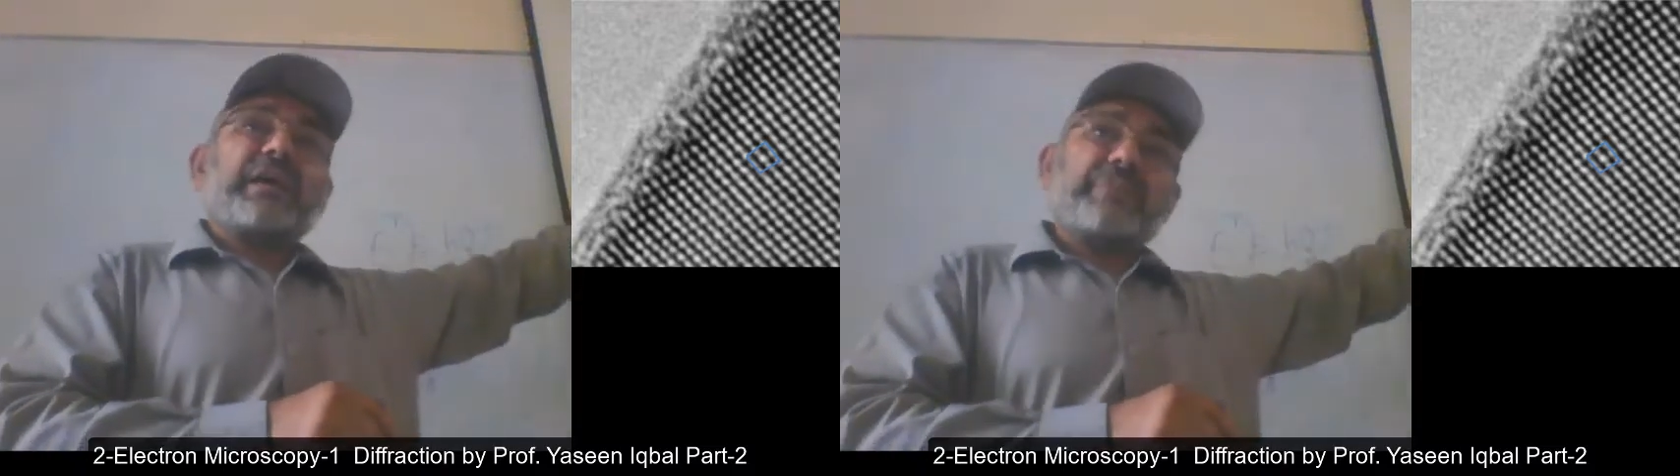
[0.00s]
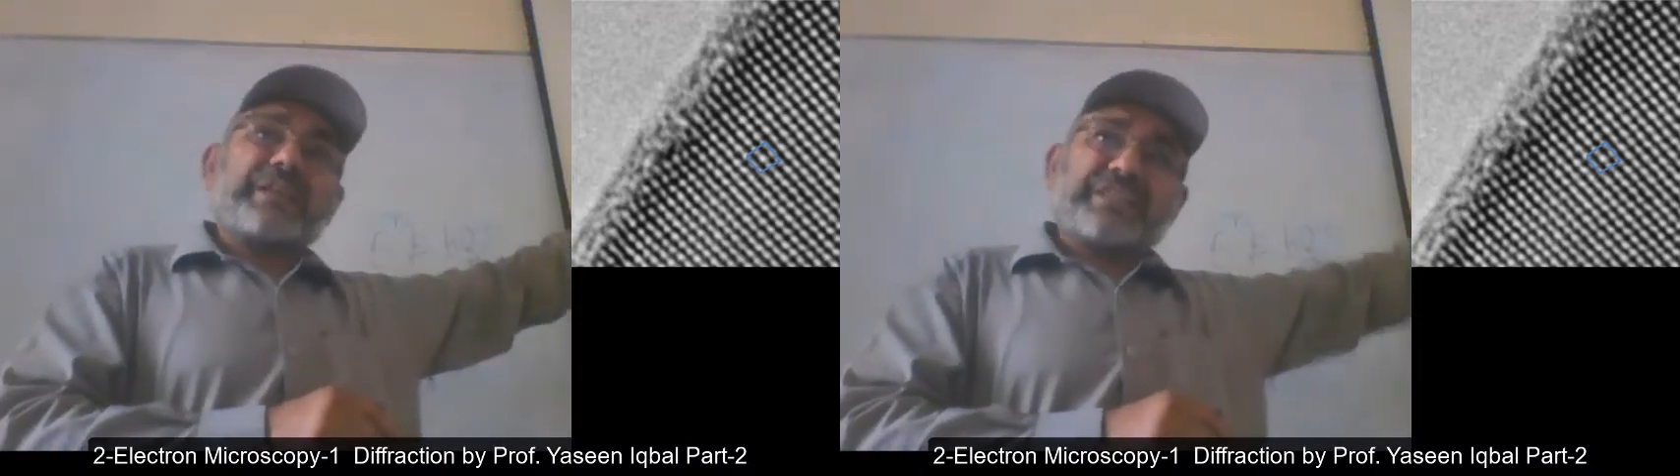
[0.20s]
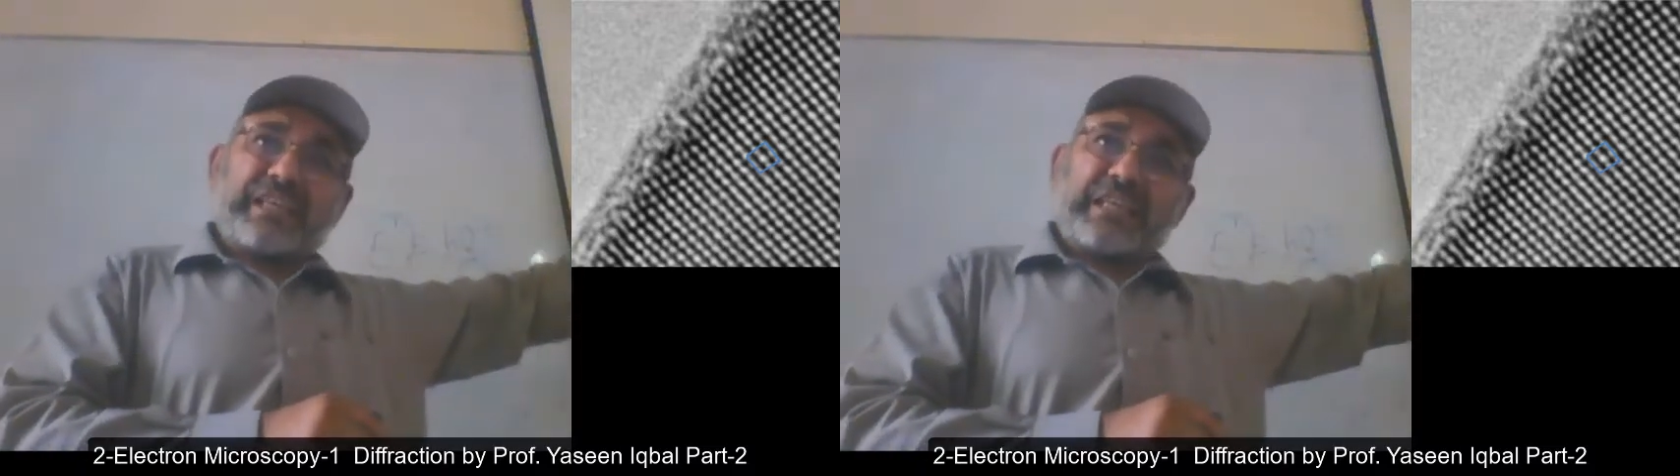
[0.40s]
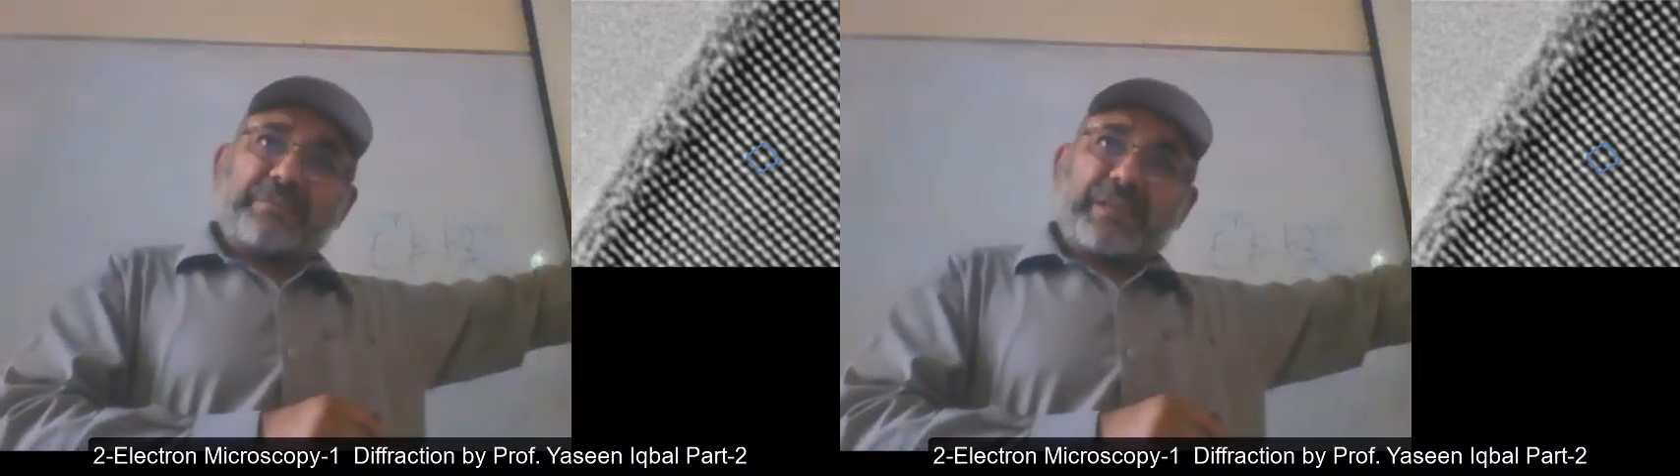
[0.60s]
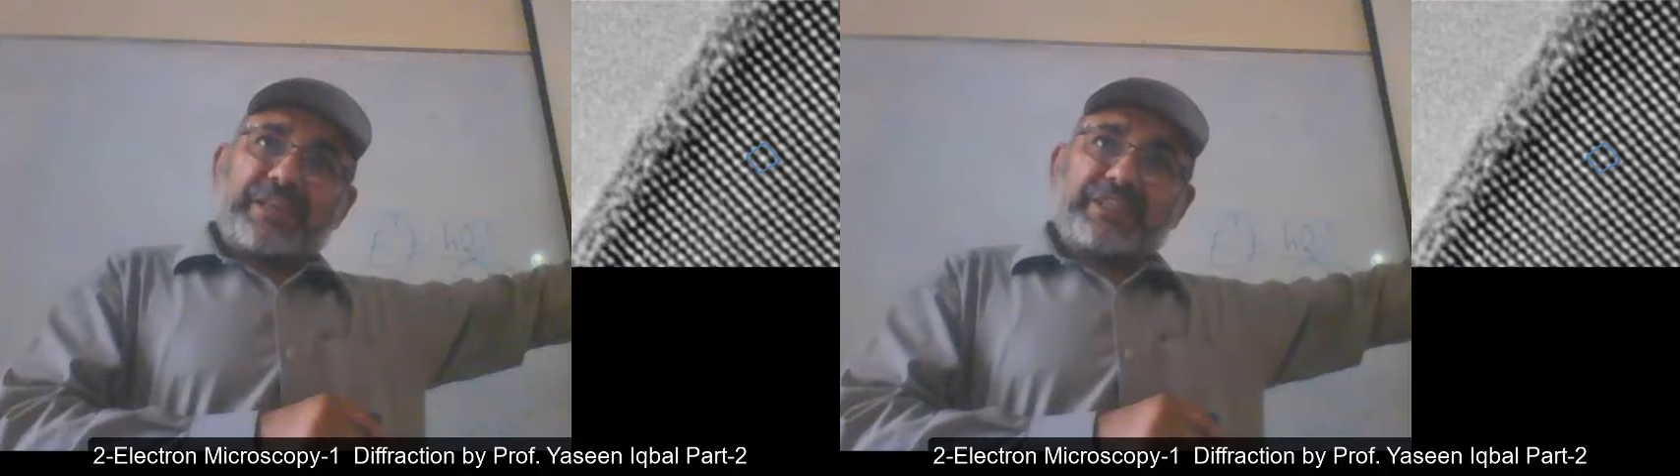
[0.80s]
image
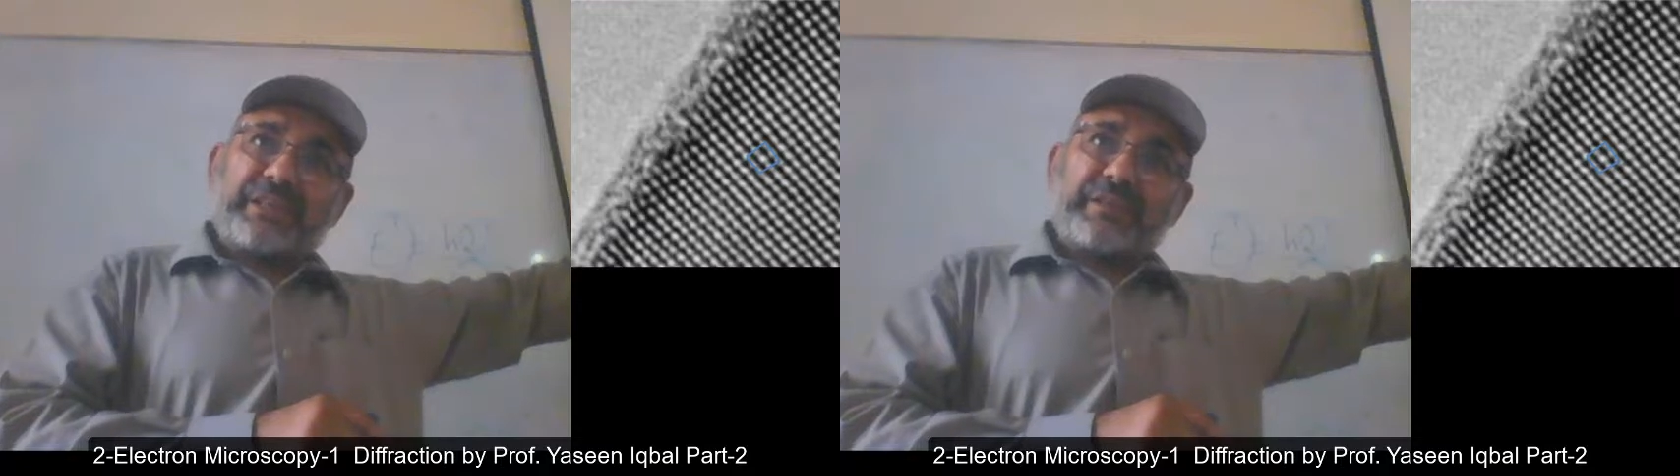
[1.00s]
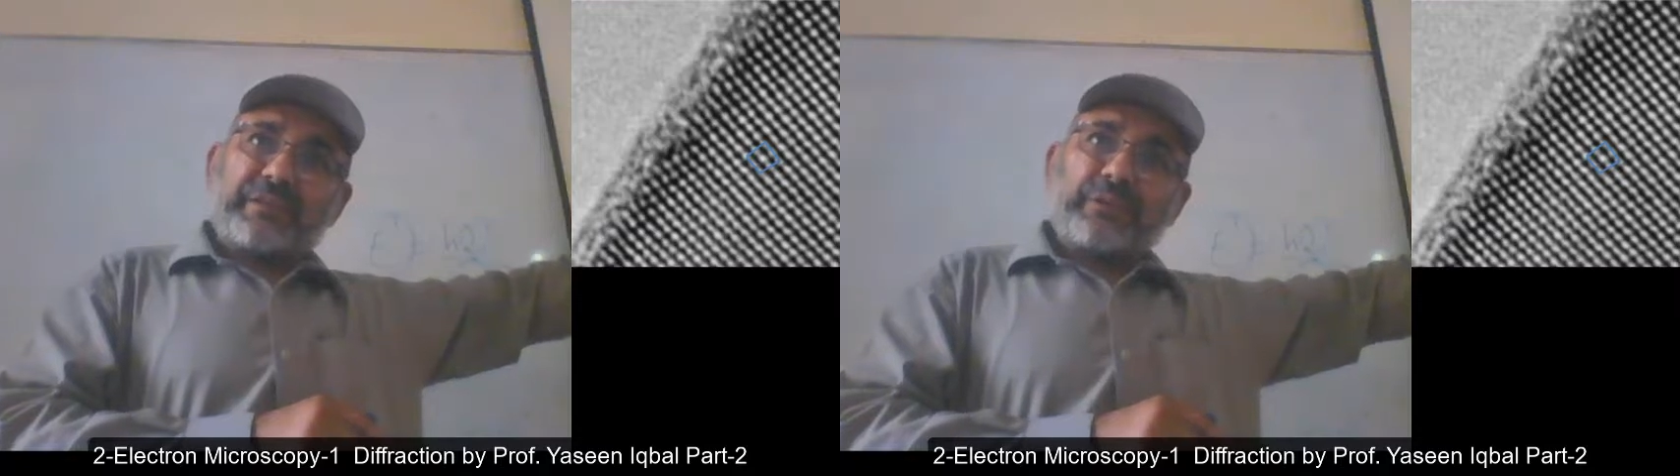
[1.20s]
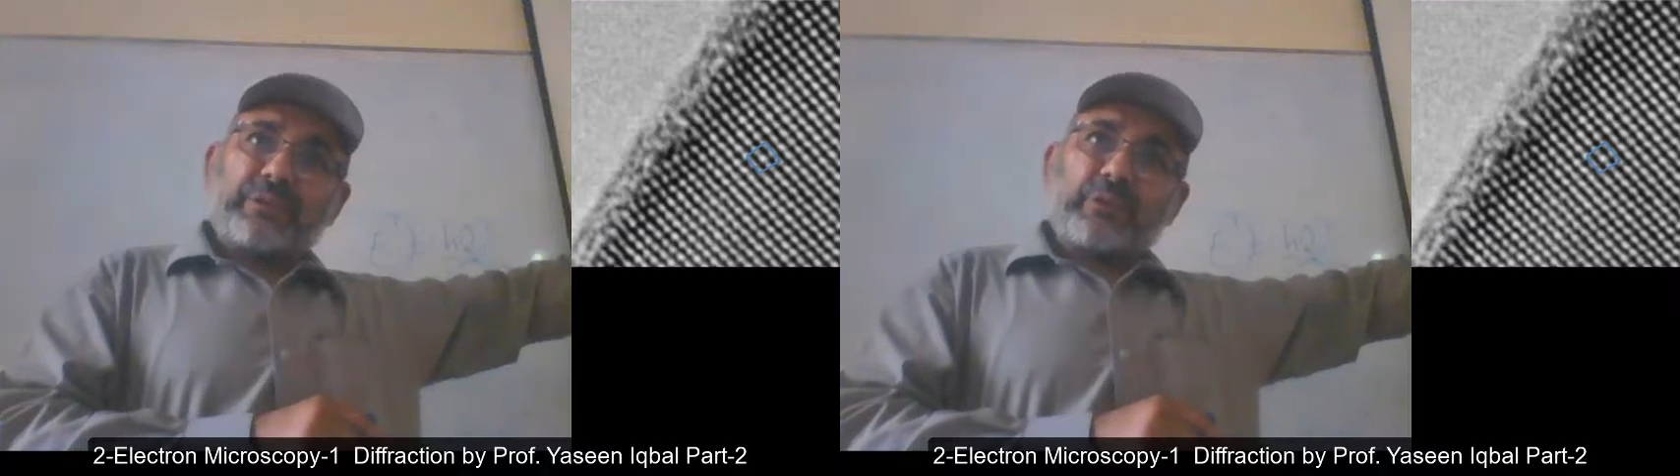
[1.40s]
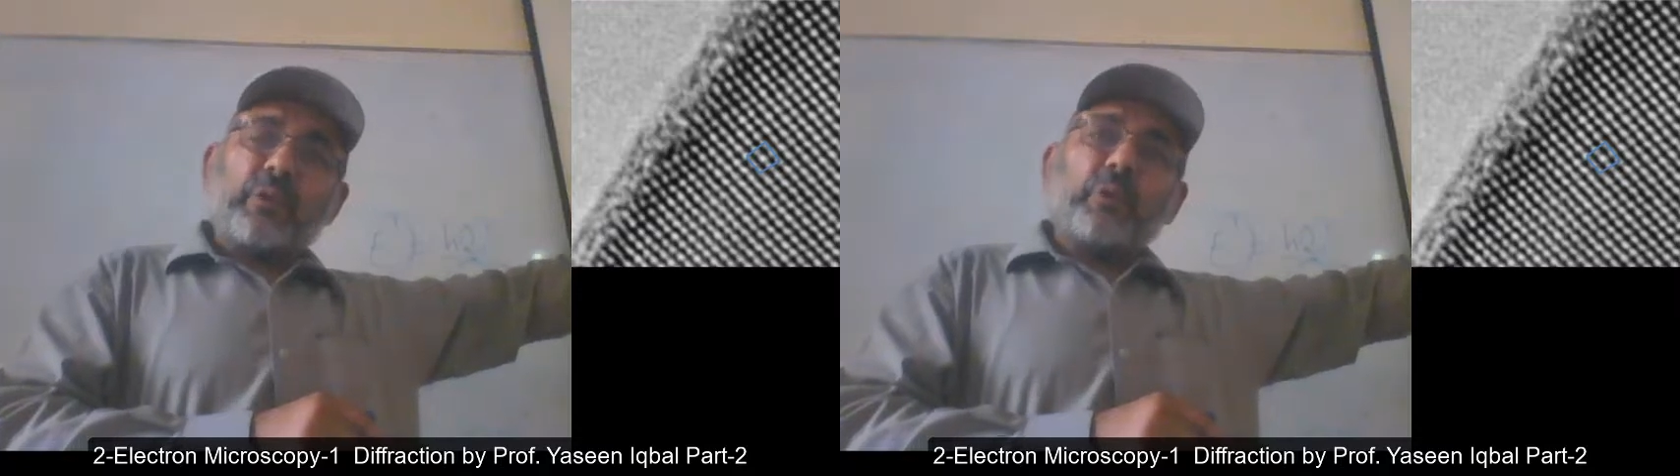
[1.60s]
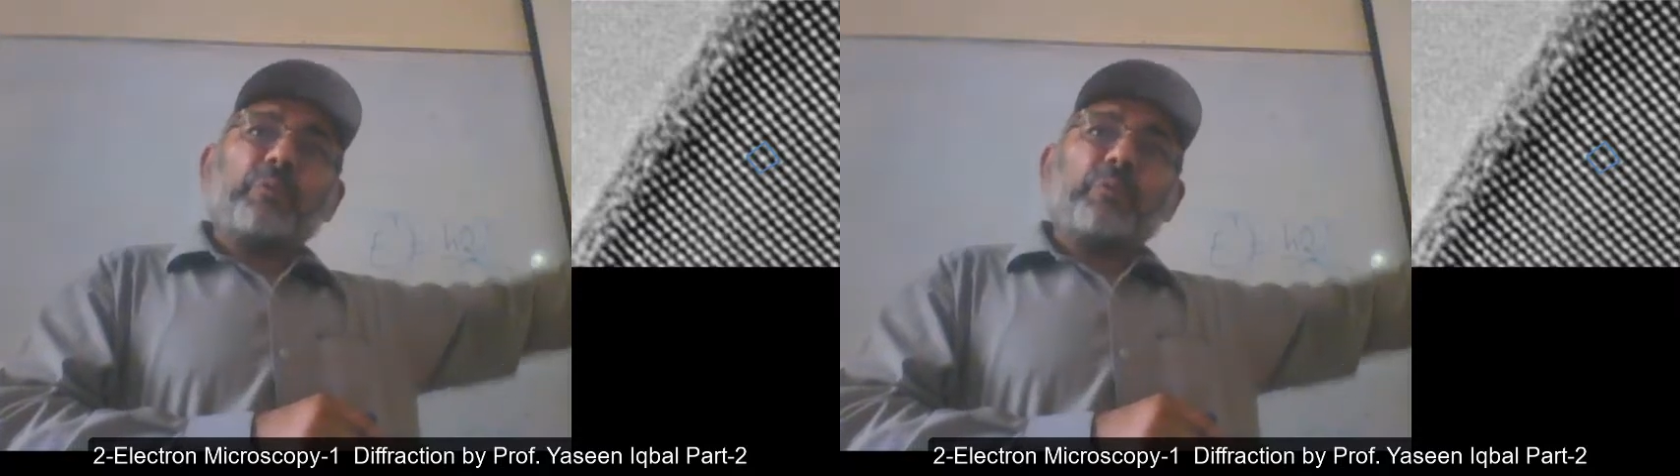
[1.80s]
calibration